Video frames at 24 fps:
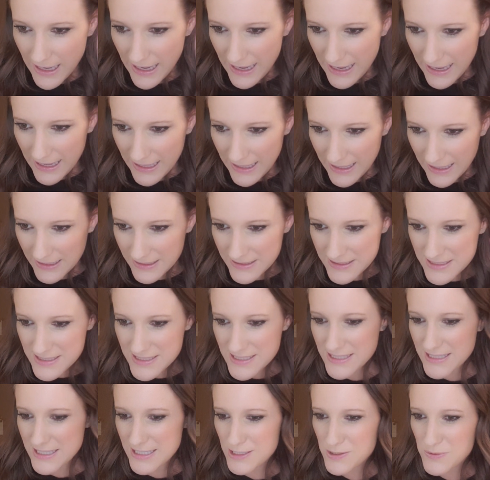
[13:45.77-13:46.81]
And
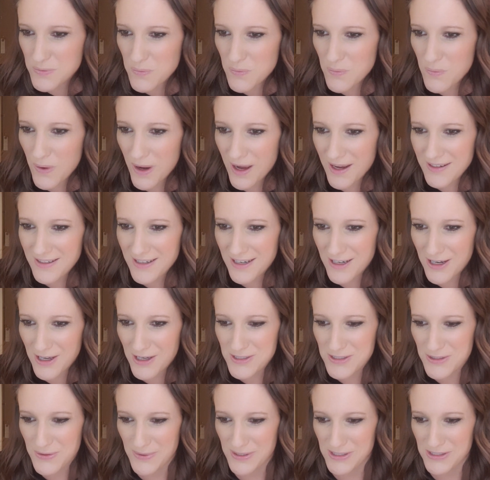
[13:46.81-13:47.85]
there's one
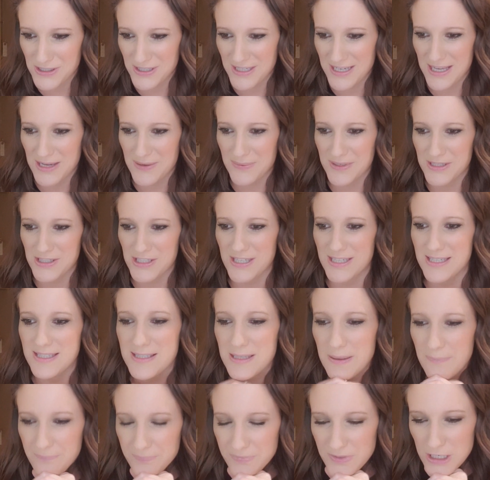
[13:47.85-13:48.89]
last question here, which is,
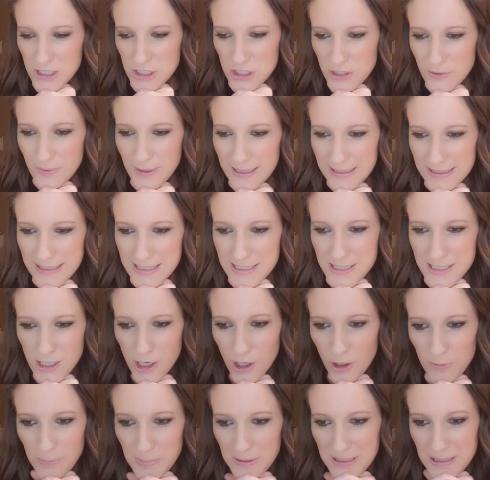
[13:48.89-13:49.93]
do I need to
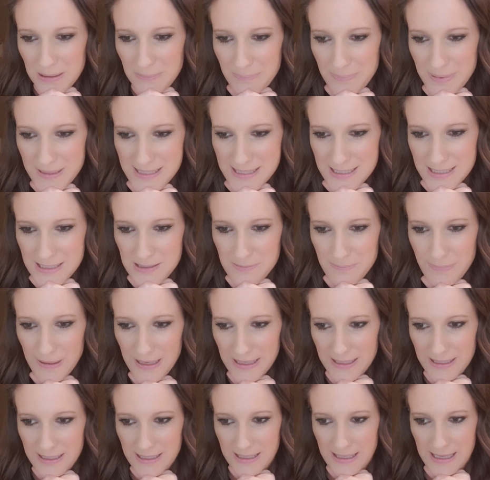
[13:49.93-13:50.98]
open a business
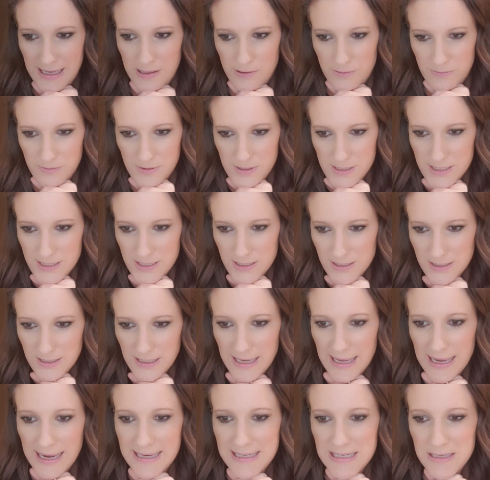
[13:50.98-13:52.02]
bank account?
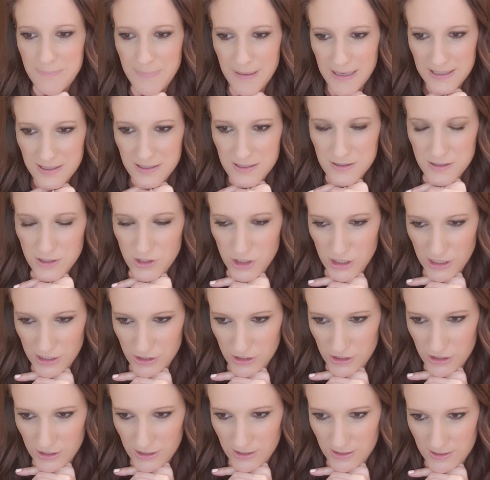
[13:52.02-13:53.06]
Any bank
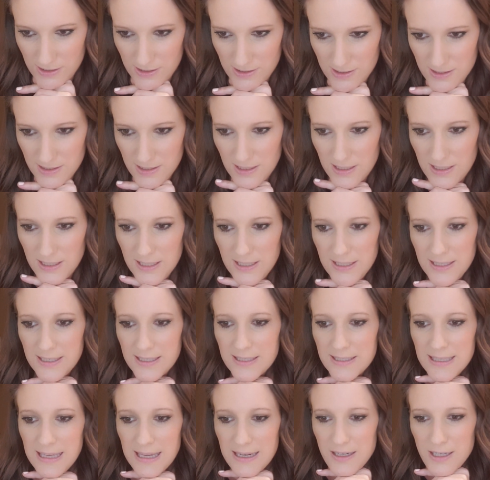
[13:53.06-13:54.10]
suggestions?
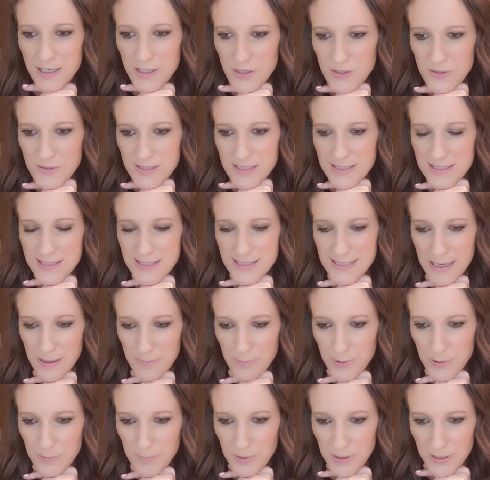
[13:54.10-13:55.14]
Can I use a
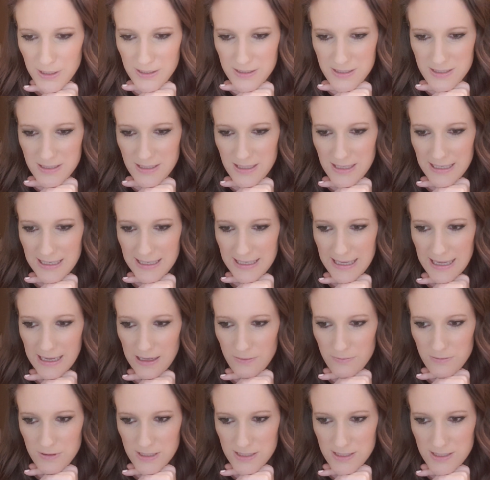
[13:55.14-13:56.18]
separate personal
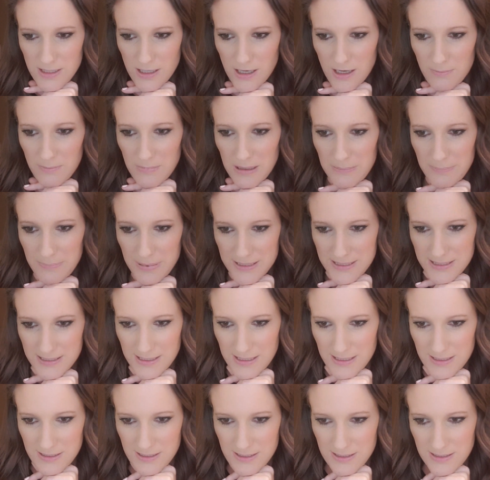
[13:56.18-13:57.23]
account to start my
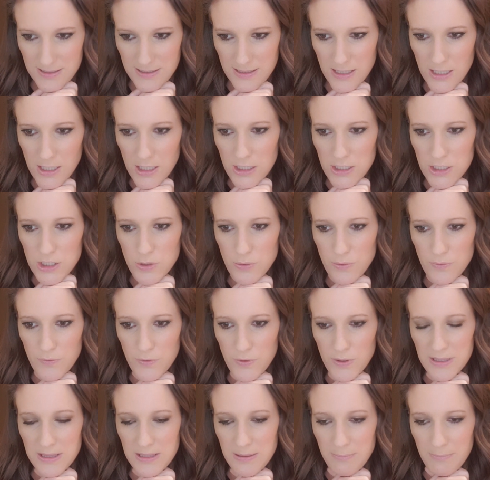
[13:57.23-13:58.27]
business to
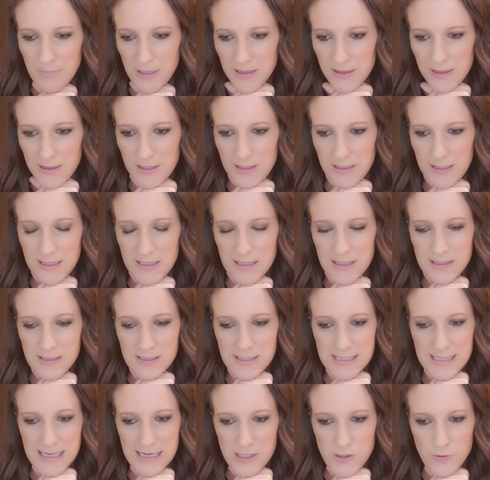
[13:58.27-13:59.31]
avoid the
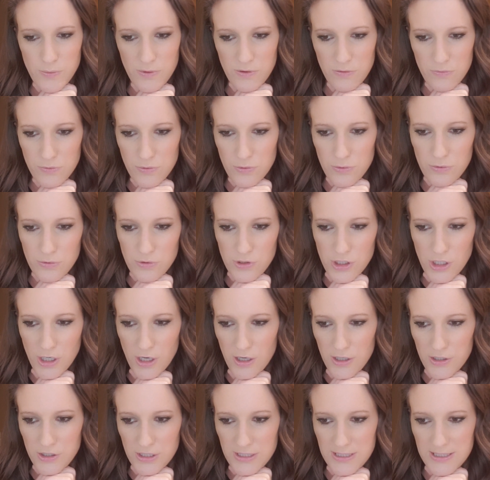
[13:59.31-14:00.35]
monthly/withdrawal
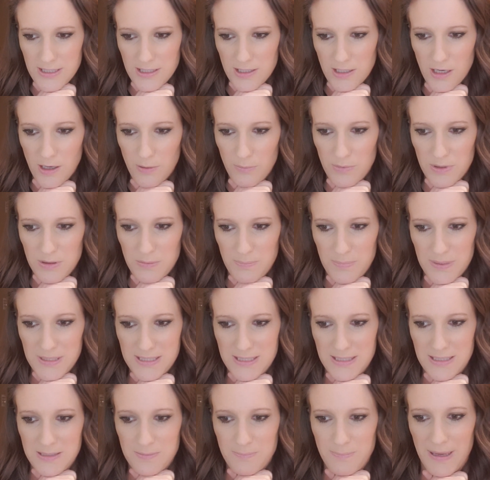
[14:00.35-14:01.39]
charges that come with
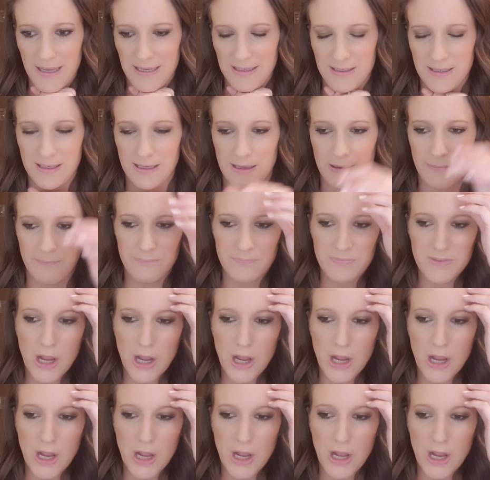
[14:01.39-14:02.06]
business banking?